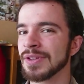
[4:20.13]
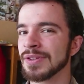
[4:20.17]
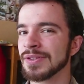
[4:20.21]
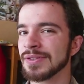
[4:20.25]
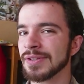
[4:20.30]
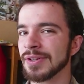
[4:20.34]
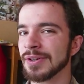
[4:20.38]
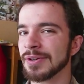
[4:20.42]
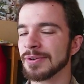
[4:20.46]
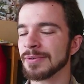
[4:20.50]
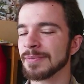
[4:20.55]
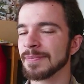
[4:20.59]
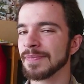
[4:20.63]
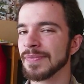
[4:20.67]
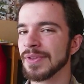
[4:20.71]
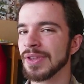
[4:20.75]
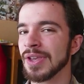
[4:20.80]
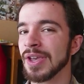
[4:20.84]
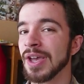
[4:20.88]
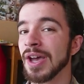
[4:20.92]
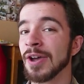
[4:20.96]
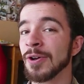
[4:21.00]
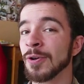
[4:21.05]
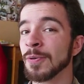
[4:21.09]
So,
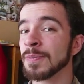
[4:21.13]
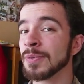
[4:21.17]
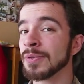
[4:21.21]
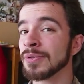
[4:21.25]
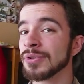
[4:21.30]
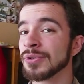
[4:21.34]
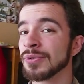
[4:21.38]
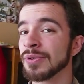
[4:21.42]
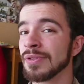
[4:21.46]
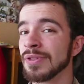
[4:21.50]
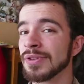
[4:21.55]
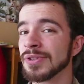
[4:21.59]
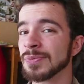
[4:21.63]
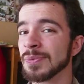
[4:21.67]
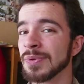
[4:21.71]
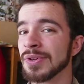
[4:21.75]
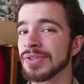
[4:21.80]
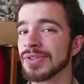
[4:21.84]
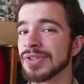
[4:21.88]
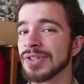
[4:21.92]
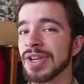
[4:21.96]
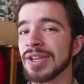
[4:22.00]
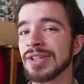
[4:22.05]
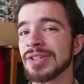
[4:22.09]
I hope you enjoyed this
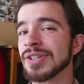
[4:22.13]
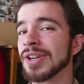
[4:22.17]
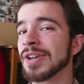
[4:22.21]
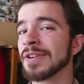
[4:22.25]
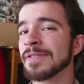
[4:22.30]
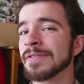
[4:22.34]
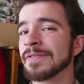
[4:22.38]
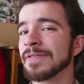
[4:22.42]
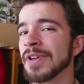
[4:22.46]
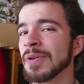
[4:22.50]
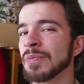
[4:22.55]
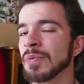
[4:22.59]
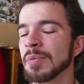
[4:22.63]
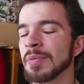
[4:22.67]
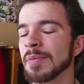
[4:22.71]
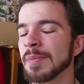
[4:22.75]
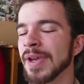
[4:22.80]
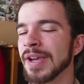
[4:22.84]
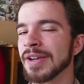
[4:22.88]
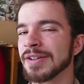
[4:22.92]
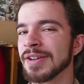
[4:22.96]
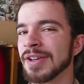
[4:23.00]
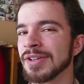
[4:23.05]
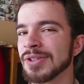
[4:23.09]
week's J-Shelf, and we'll be
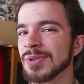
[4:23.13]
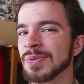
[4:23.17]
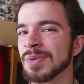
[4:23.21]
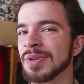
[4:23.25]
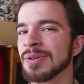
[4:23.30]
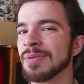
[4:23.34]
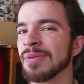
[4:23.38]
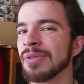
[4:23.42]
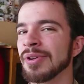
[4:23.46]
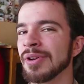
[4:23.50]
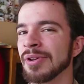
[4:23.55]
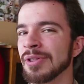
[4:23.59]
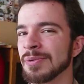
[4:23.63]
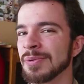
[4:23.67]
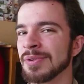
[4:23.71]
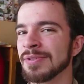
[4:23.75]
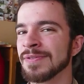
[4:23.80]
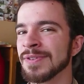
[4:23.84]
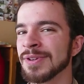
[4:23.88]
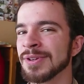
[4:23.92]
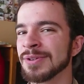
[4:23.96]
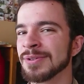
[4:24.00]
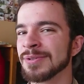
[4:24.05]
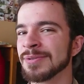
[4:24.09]
back next week with another
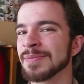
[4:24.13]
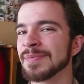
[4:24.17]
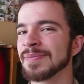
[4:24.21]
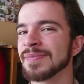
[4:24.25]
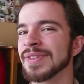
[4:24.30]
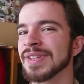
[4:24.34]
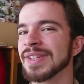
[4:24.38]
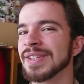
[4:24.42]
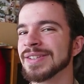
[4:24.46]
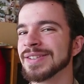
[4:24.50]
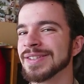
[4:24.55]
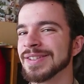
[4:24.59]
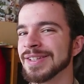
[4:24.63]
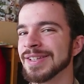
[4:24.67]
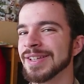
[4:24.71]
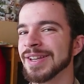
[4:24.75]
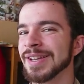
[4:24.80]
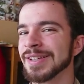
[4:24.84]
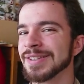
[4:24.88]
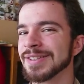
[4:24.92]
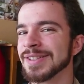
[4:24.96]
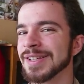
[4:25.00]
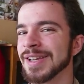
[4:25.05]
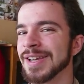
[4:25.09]
review. See you
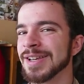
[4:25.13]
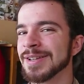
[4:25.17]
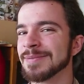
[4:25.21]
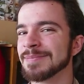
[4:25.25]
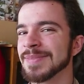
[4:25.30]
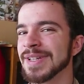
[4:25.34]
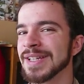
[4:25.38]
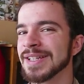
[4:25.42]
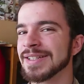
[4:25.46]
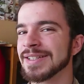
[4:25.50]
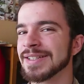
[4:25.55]
next time.